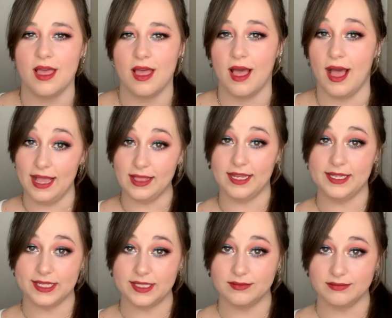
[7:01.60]
I like
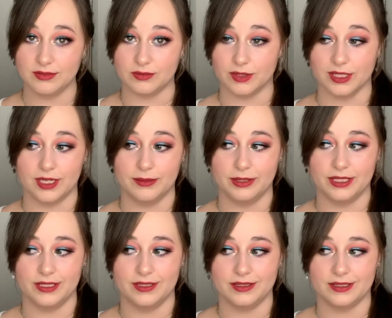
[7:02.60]
it. Will I
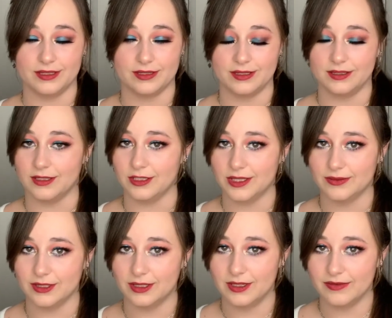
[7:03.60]
pay $16
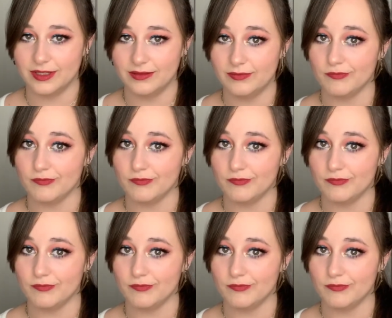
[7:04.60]
for it ever?